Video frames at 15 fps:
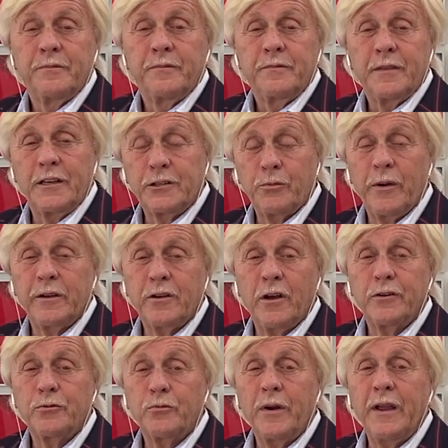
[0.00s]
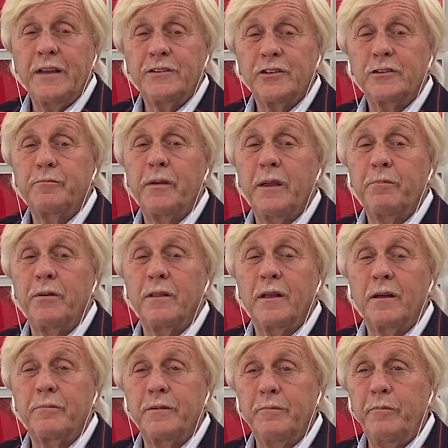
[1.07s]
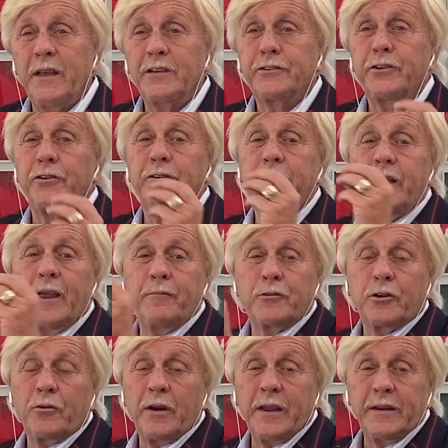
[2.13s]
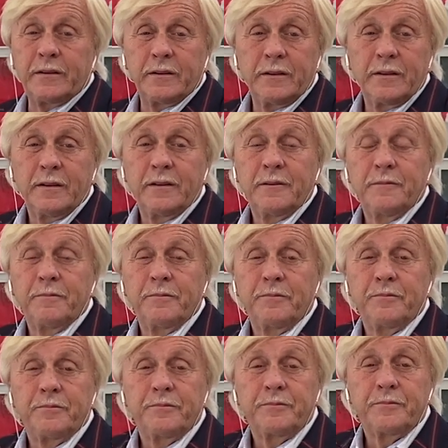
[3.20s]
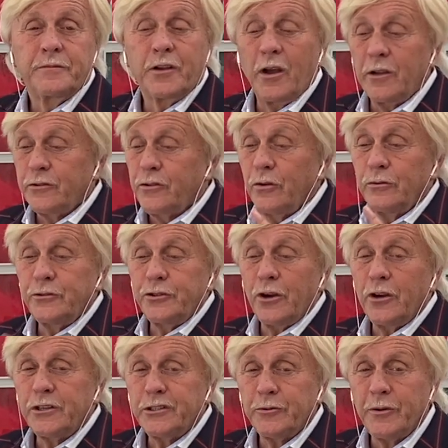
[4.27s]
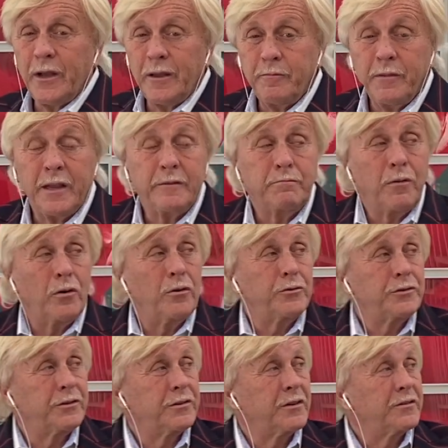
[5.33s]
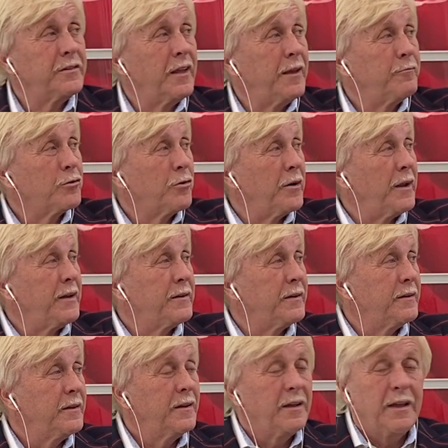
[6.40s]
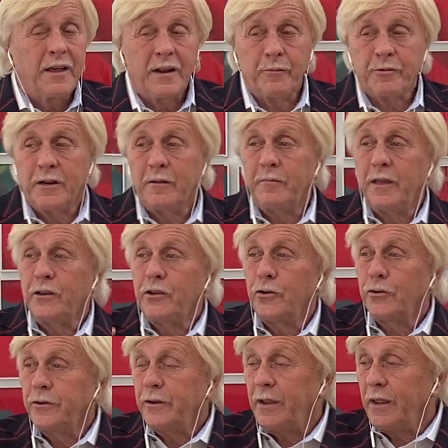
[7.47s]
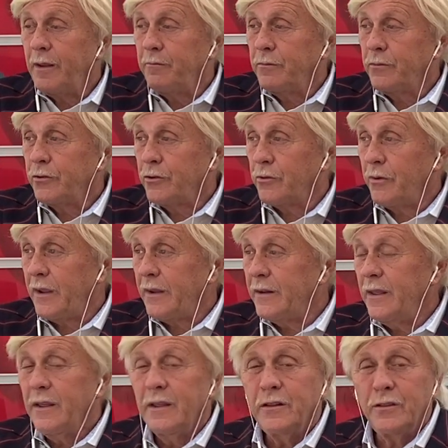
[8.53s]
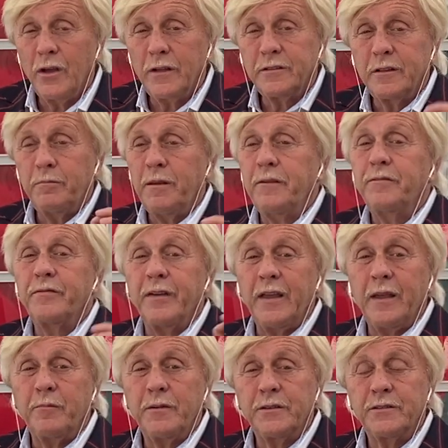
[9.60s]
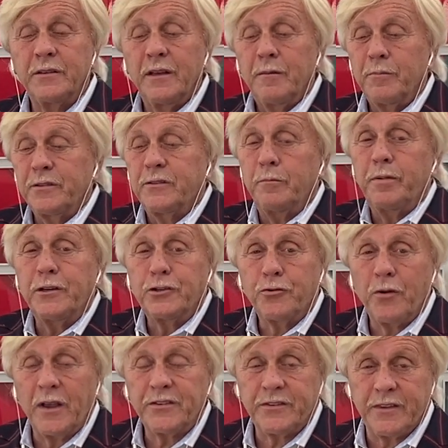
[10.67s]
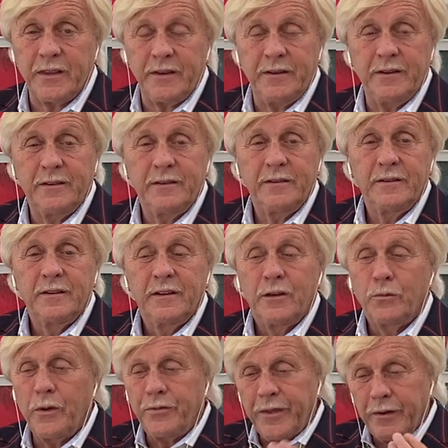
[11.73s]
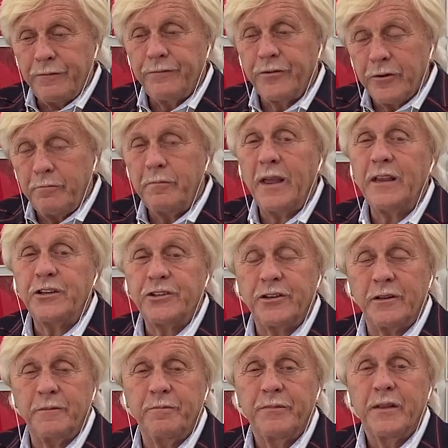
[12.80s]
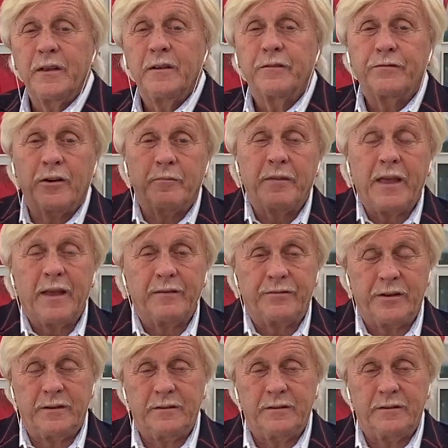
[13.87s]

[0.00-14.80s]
That's why God raises people up and makes their name great. God told Joshua, I made Moses' name great, and I'm going to make your name great, not to be famous, but to be trusted with information from heaven.